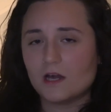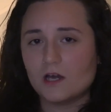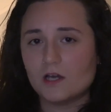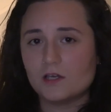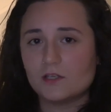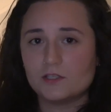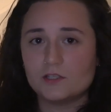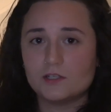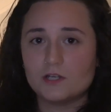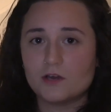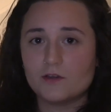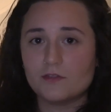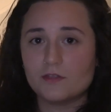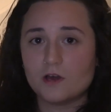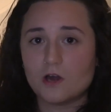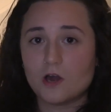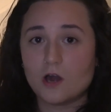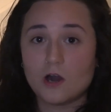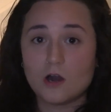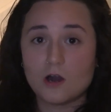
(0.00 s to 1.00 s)
you know,
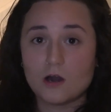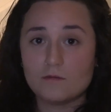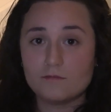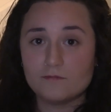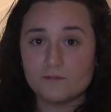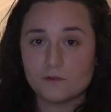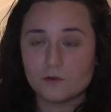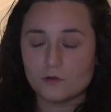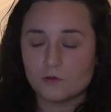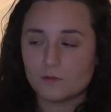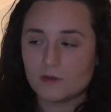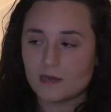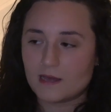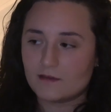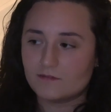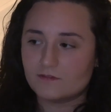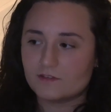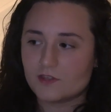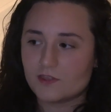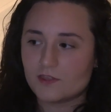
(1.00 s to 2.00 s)
that are harmful or
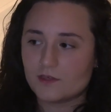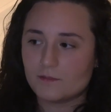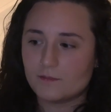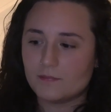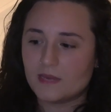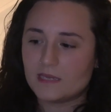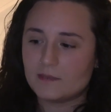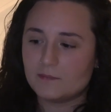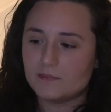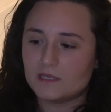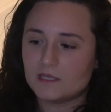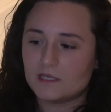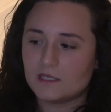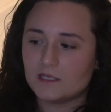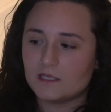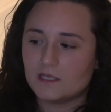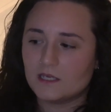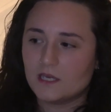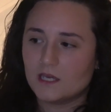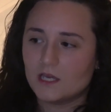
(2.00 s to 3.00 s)
whatever, that
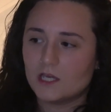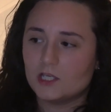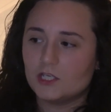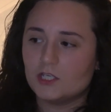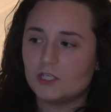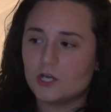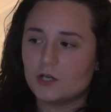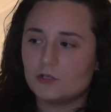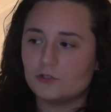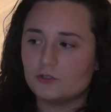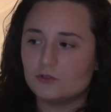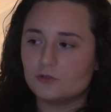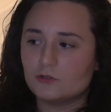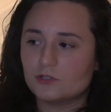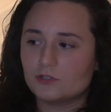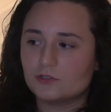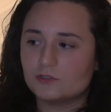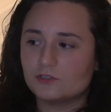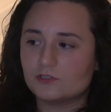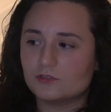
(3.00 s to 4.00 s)
maybe, you know, you
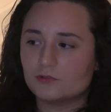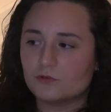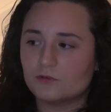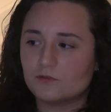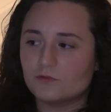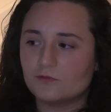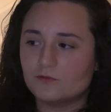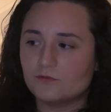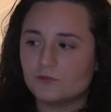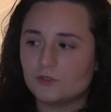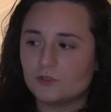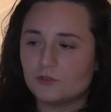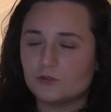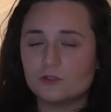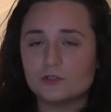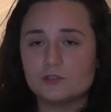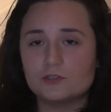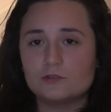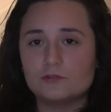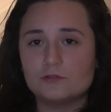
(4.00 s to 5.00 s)
could
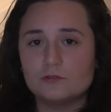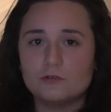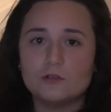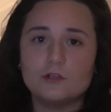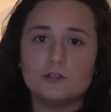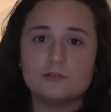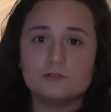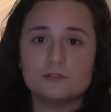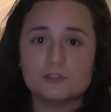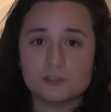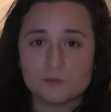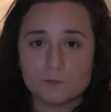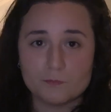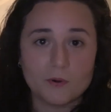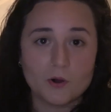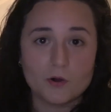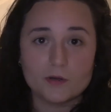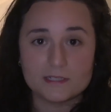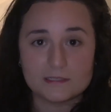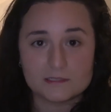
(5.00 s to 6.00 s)
lose some
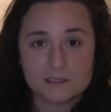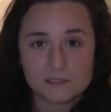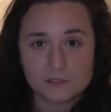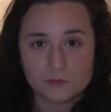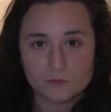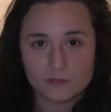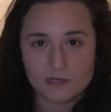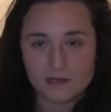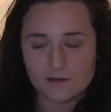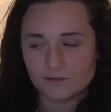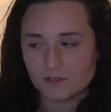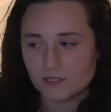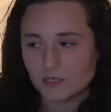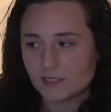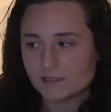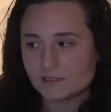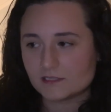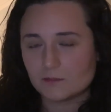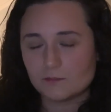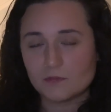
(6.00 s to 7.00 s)
points or whatever,
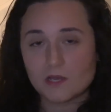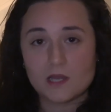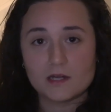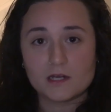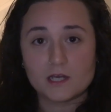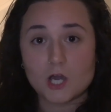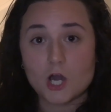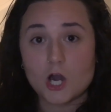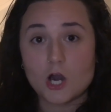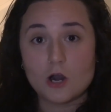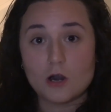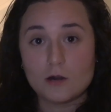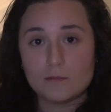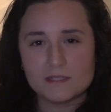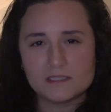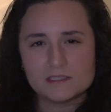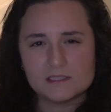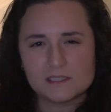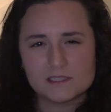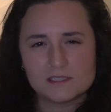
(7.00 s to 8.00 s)
like some kind of
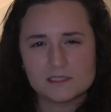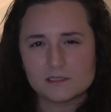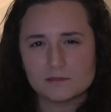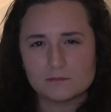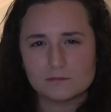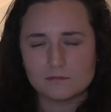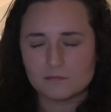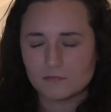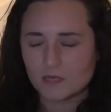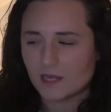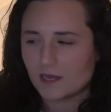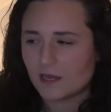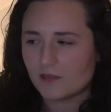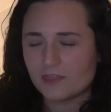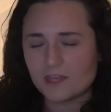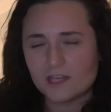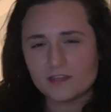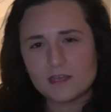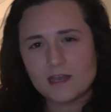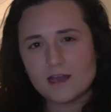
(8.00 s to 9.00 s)
karma system, like I
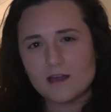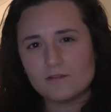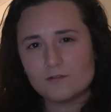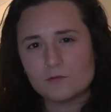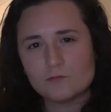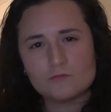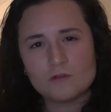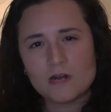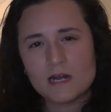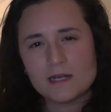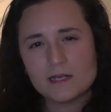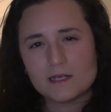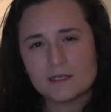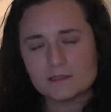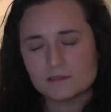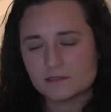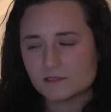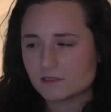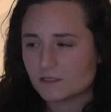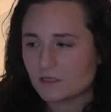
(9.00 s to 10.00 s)
think they have on Reddit
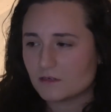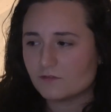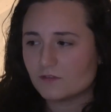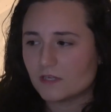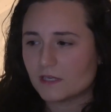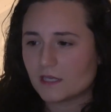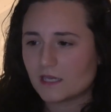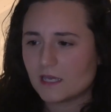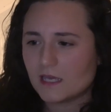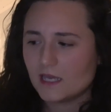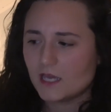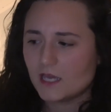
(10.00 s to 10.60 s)
and stuff. Like,